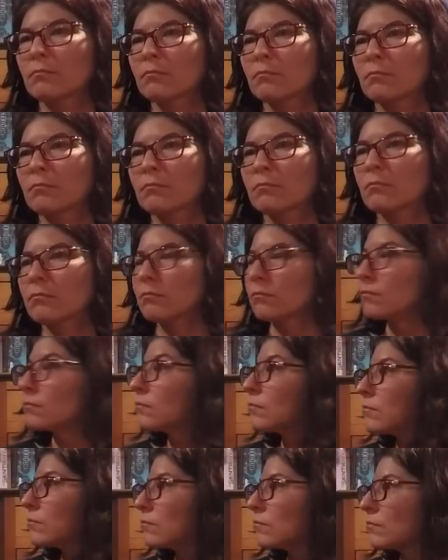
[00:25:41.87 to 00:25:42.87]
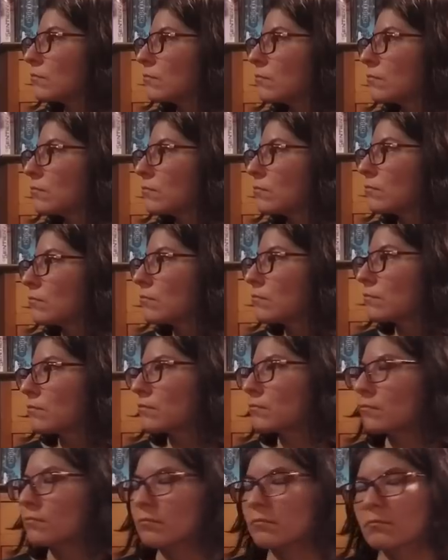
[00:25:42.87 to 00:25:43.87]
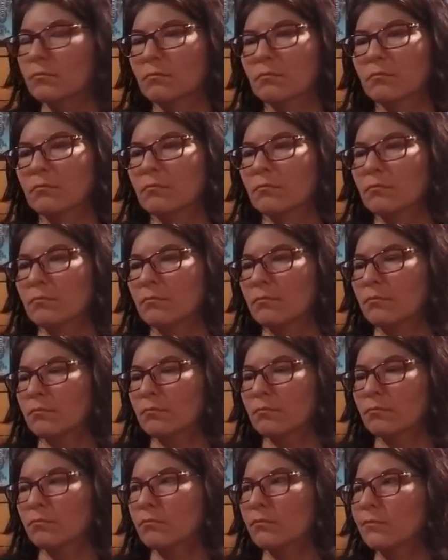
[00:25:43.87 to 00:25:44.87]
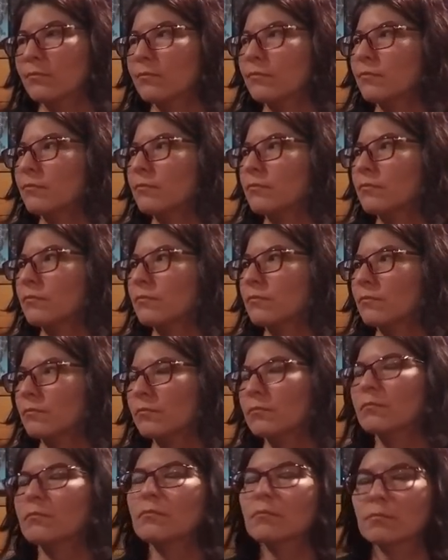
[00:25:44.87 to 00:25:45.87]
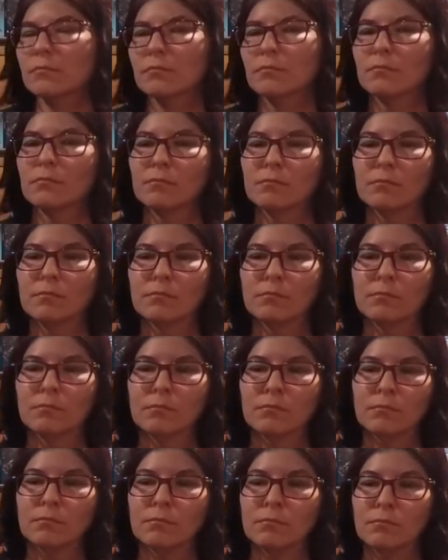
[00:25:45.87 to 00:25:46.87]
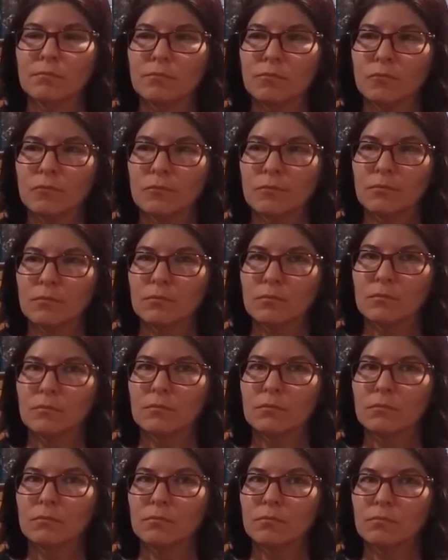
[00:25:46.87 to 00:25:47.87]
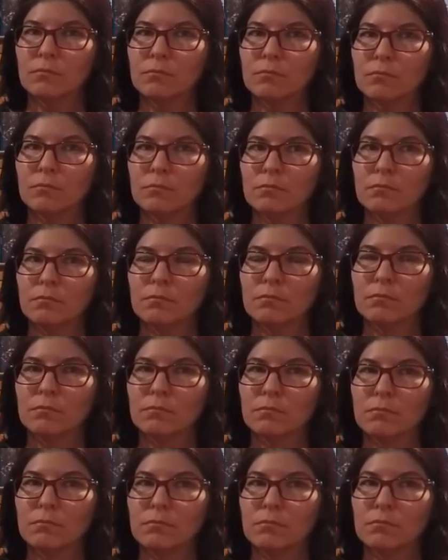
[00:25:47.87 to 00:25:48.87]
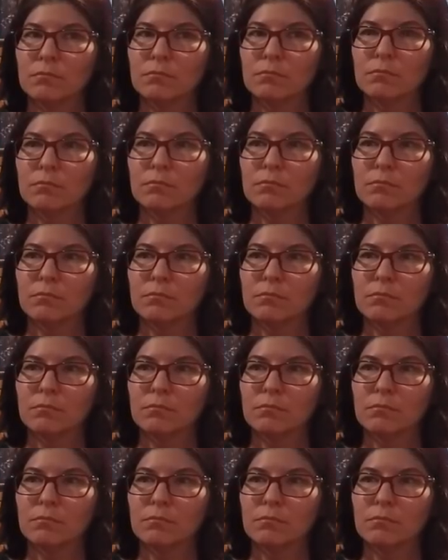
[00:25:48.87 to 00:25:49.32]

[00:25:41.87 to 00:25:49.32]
The person shown says nothing.